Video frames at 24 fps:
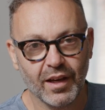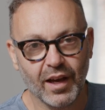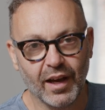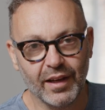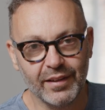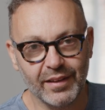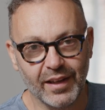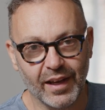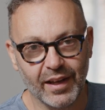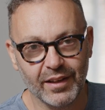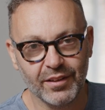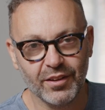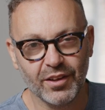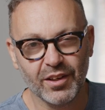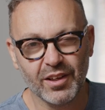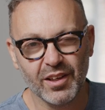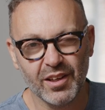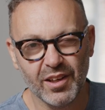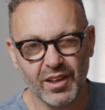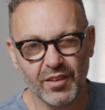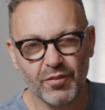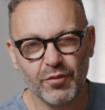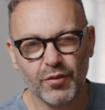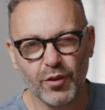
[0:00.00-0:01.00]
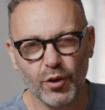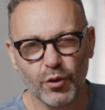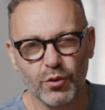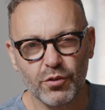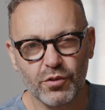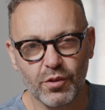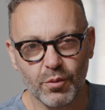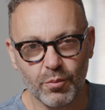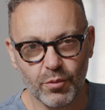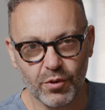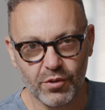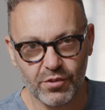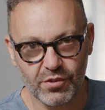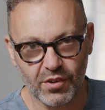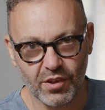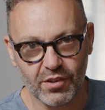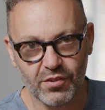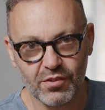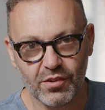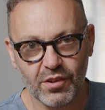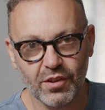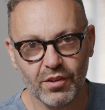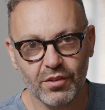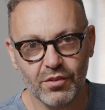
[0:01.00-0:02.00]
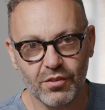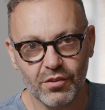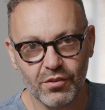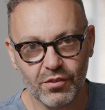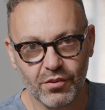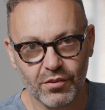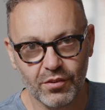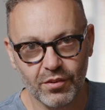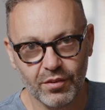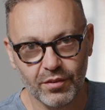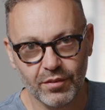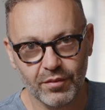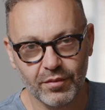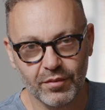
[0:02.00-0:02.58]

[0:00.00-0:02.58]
And then you're going to feel some resistance.